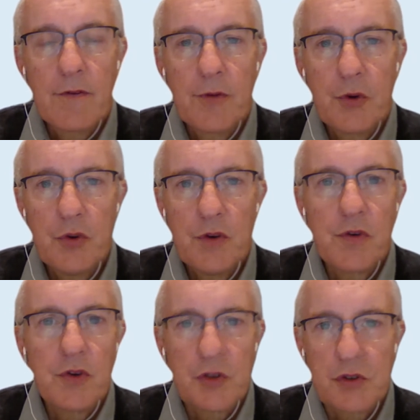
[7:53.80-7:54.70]

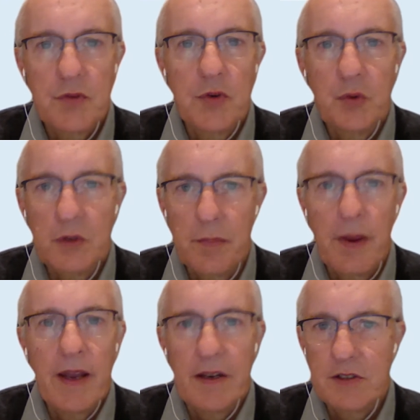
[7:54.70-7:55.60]
versus fuel
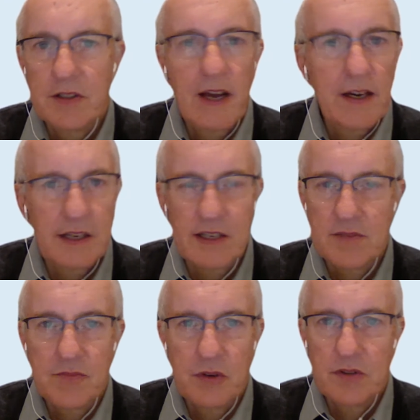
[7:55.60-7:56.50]
debate starting to get
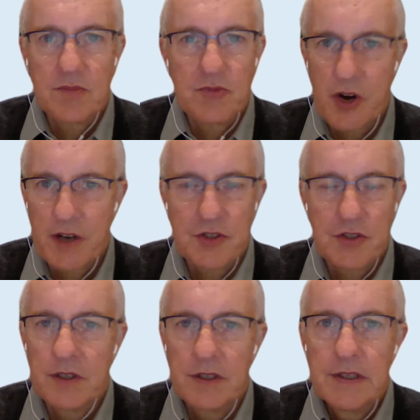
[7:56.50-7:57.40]
some
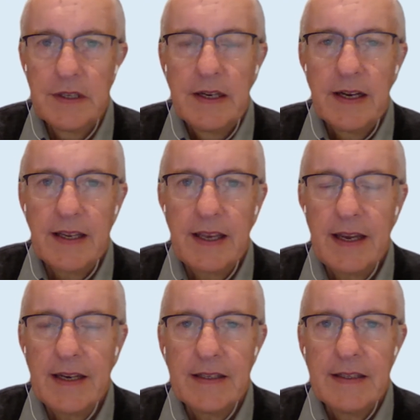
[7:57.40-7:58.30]
traction.
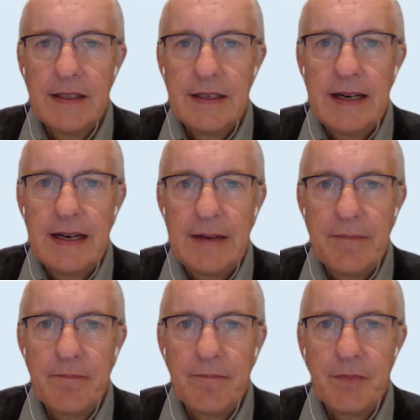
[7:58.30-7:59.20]
Again,
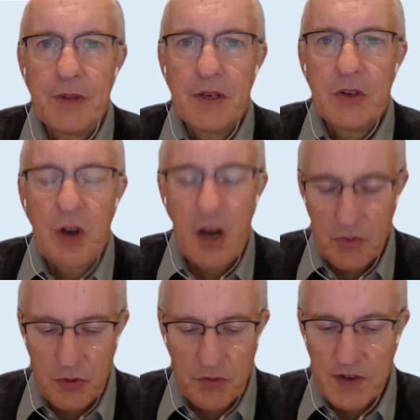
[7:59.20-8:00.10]
not only
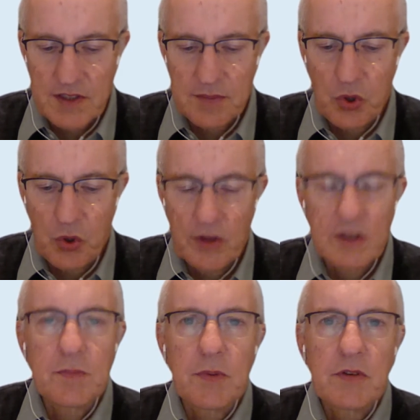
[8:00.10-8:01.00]
with vegetable oils, but